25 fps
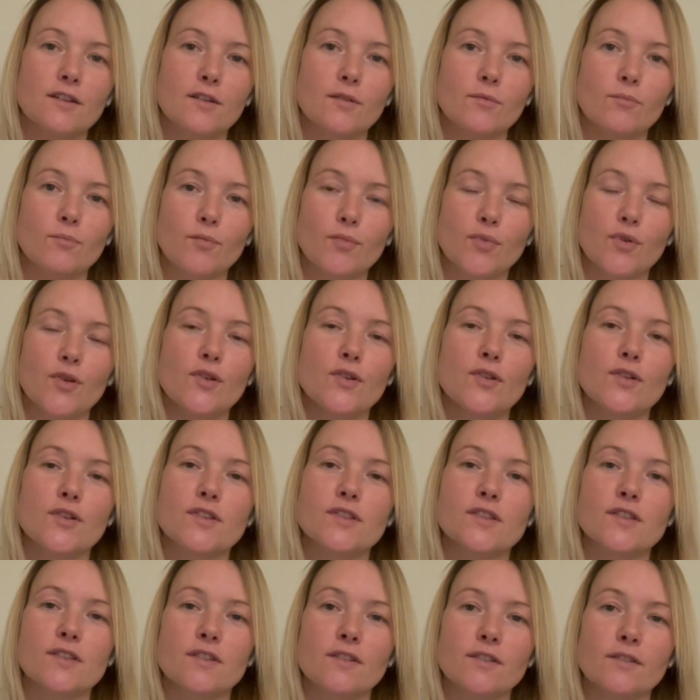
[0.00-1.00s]

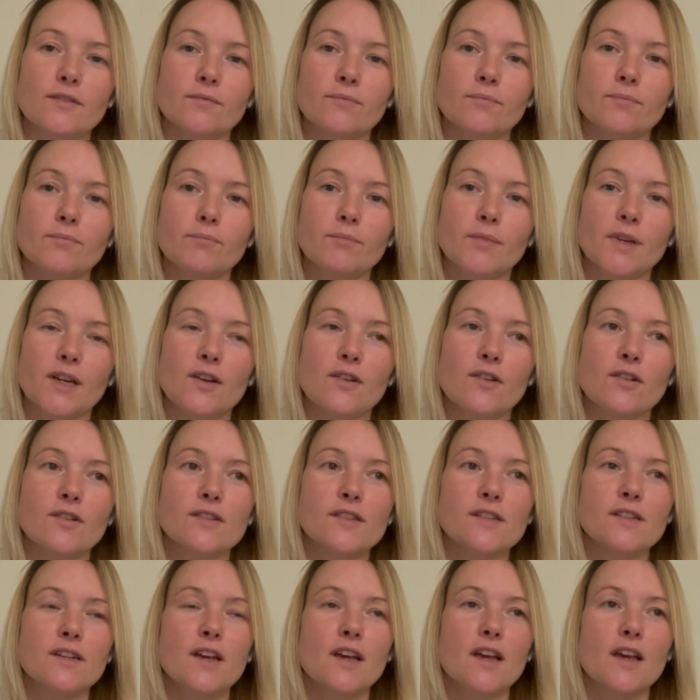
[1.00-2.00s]
person,
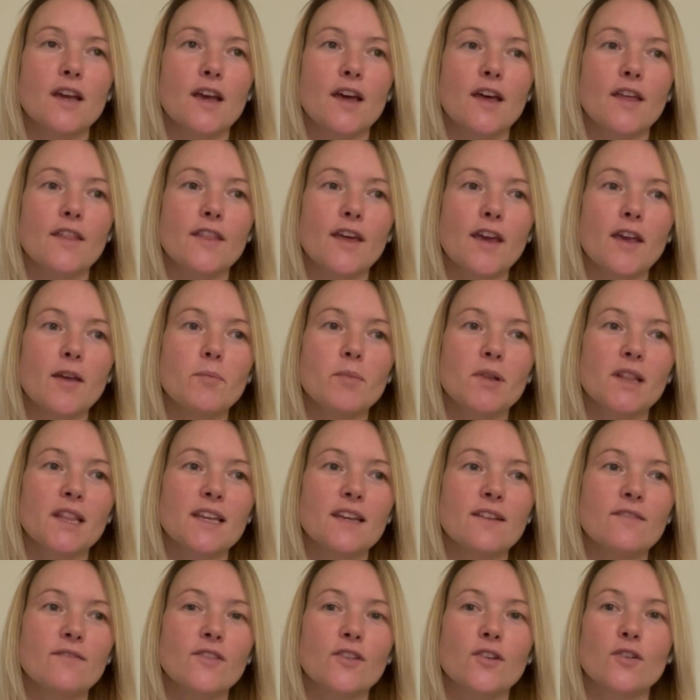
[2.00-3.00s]
because they
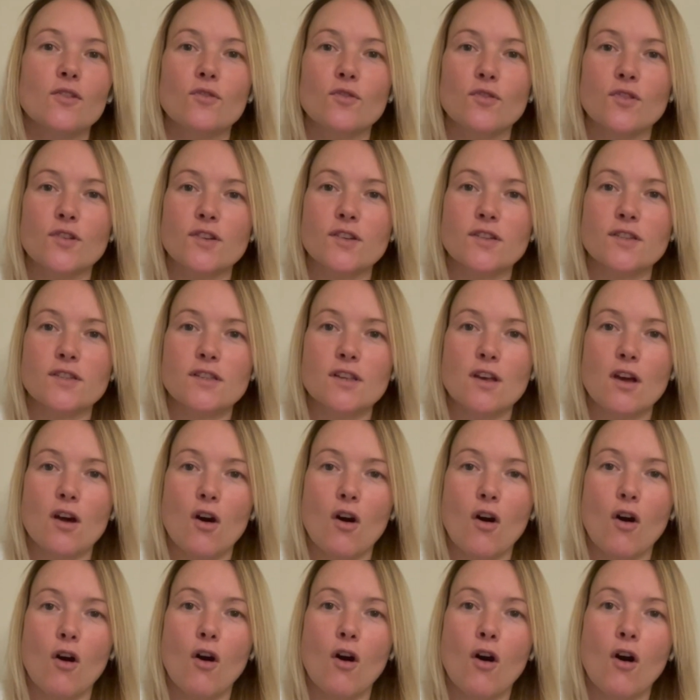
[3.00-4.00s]
believe that others
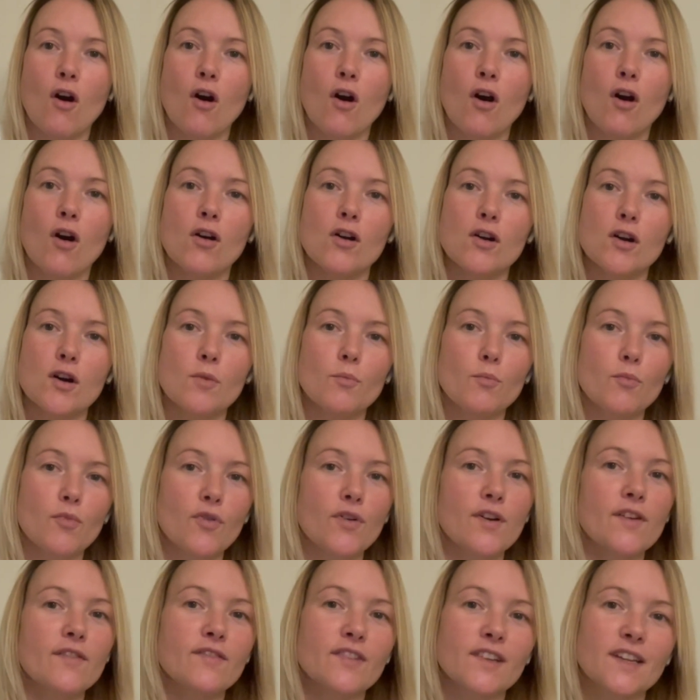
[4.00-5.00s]
are
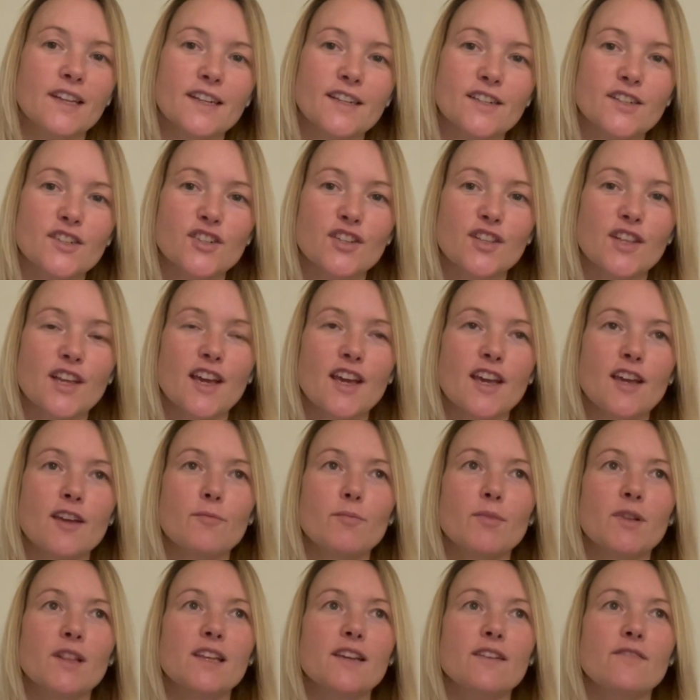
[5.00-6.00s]
privileged. They
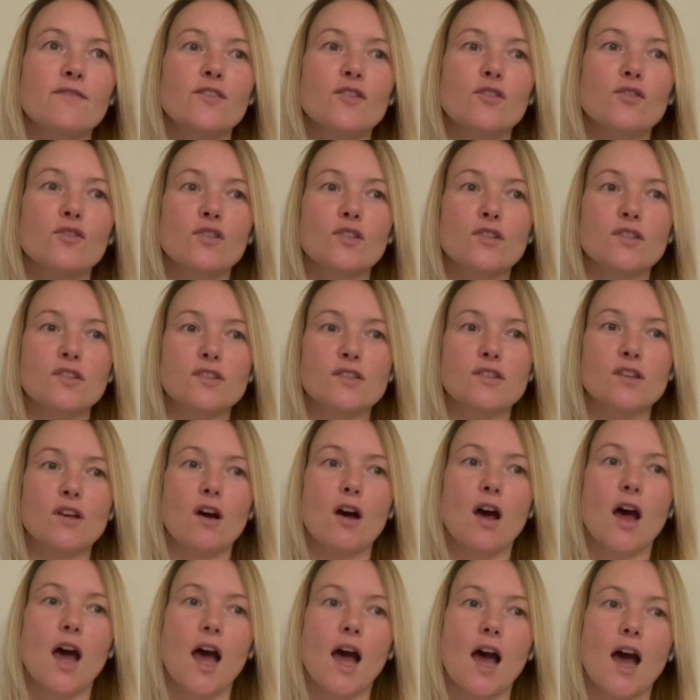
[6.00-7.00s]
believe that others
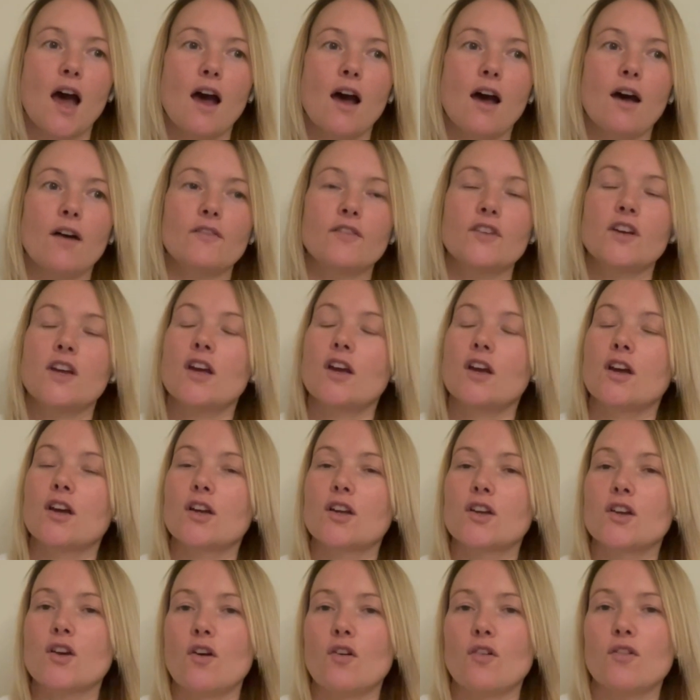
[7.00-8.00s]
have
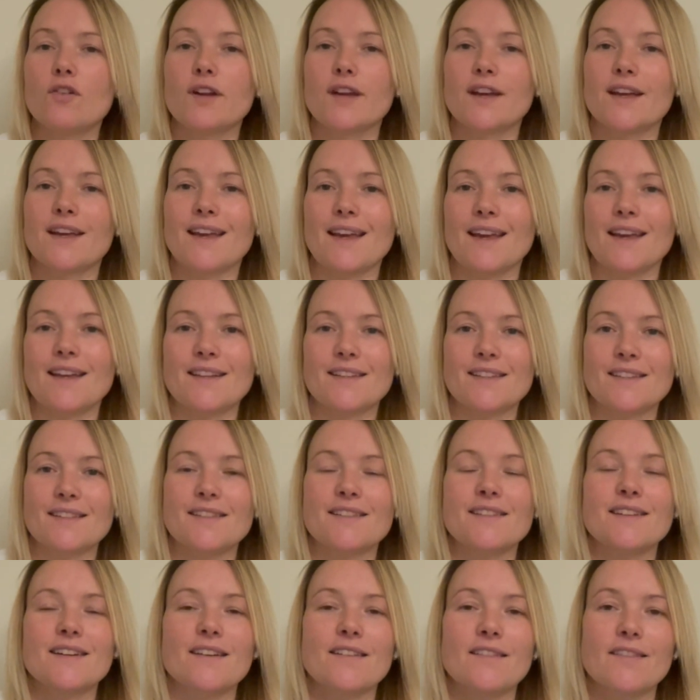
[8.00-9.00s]
gone
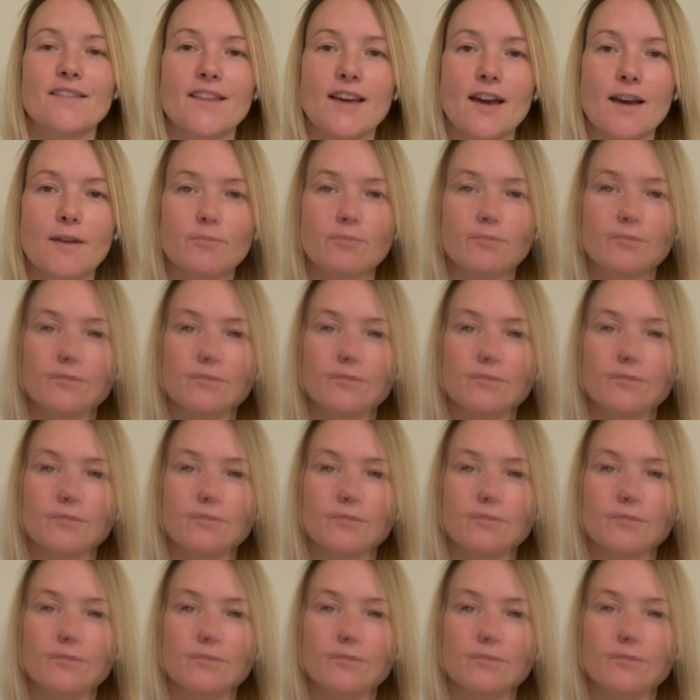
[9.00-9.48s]
against them.